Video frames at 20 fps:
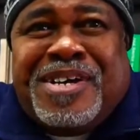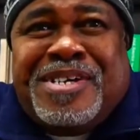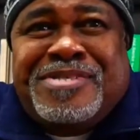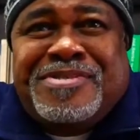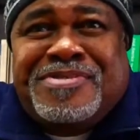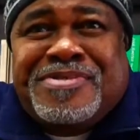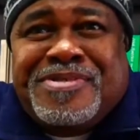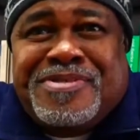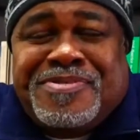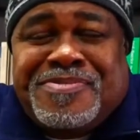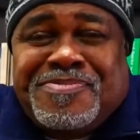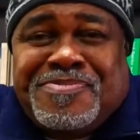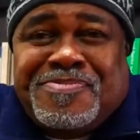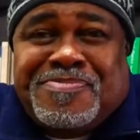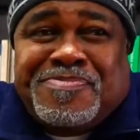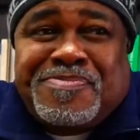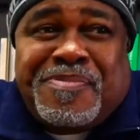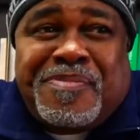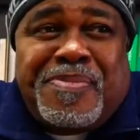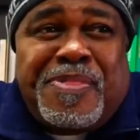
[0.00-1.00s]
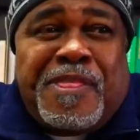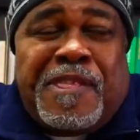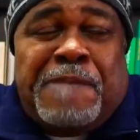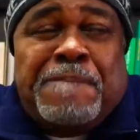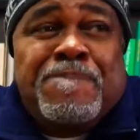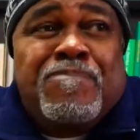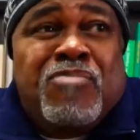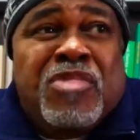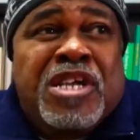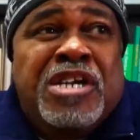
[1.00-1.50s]
Huh?
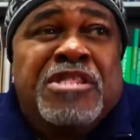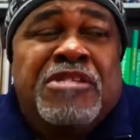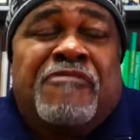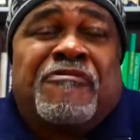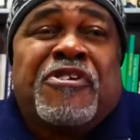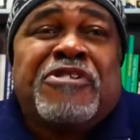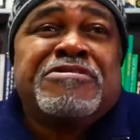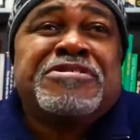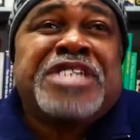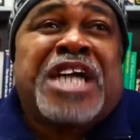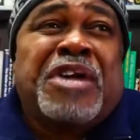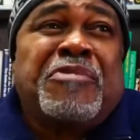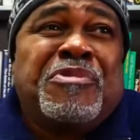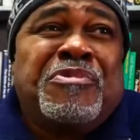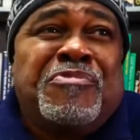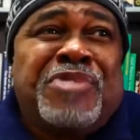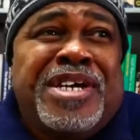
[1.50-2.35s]
The first night we